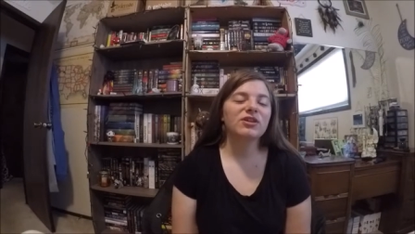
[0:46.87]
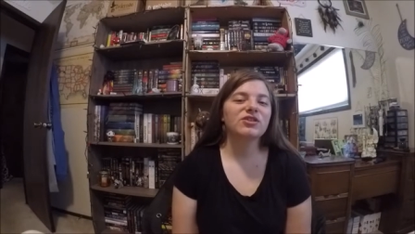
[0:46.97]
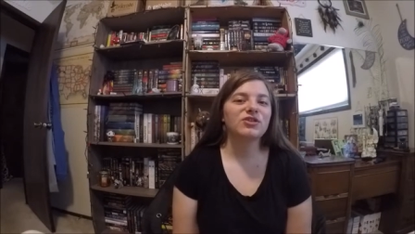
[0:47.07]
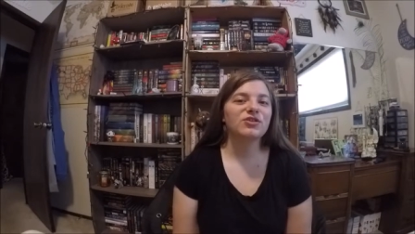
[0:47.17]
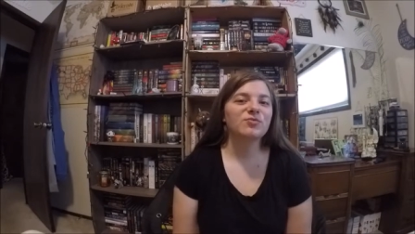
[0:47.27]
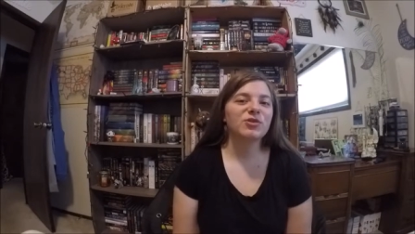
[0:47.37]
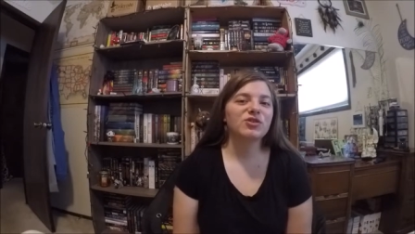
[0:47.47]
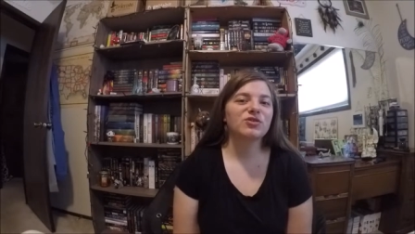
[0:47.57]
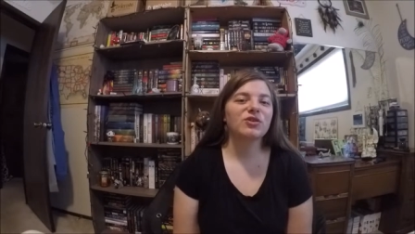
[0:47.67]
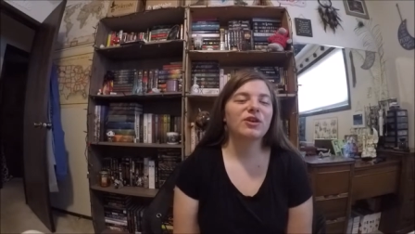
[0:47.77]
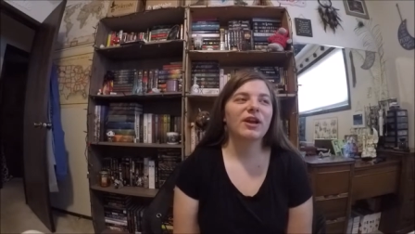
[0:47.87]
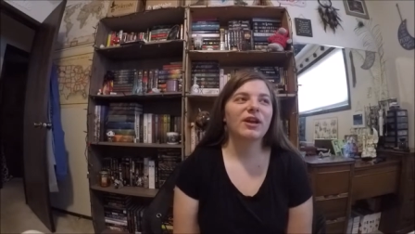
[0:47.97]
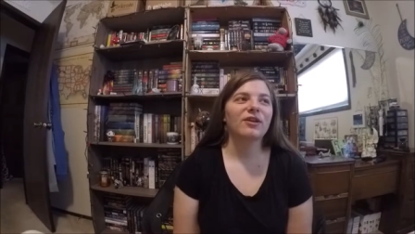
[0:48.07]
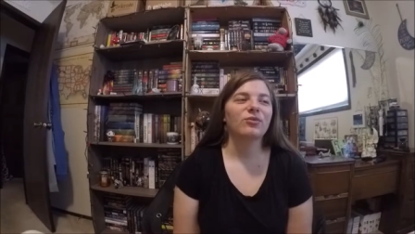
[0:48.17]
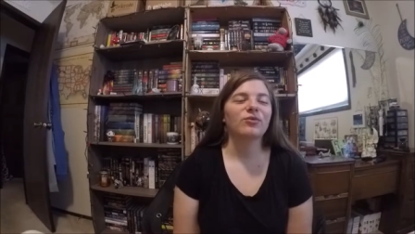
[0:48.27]
It's a used bookstore,
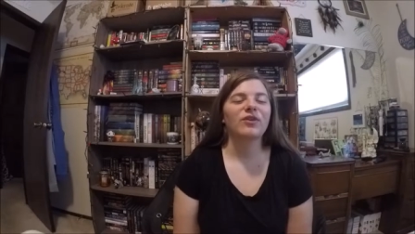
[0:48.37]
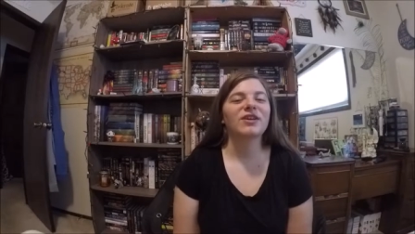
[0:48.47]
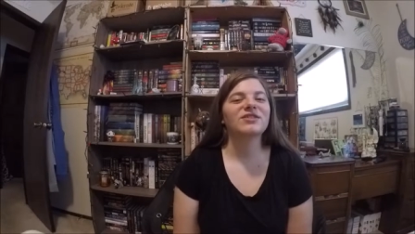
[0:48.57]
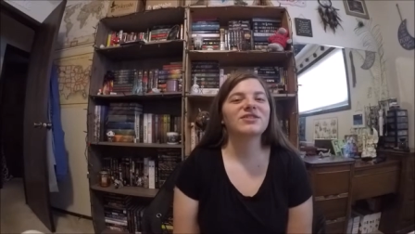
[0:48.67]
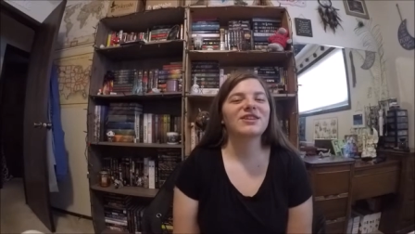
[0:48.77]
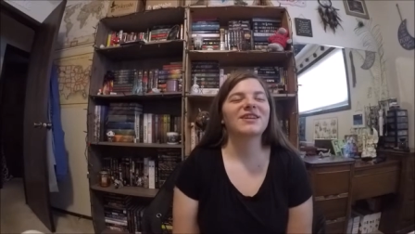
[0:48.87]
and we're friends.